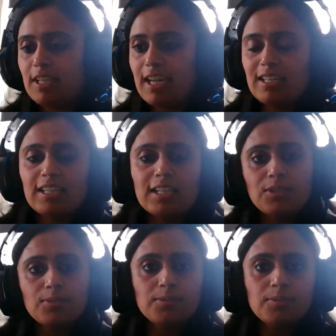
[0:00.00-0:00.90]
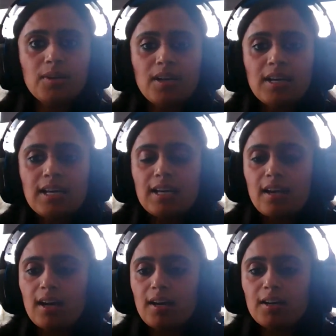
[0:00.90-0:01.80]
getting into
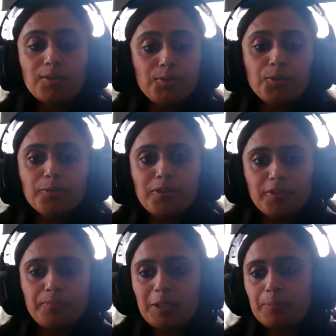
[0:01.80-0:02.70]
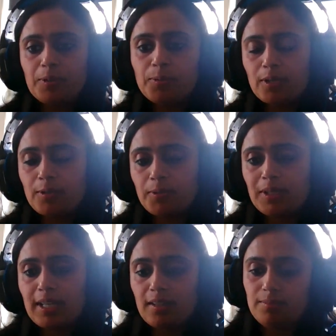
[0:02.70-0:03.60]
a room full of people who are
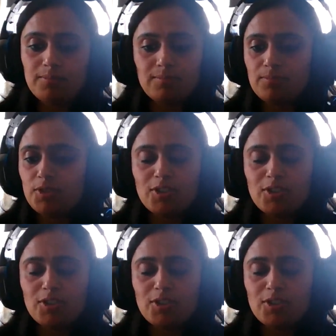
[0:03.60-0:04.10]
coding,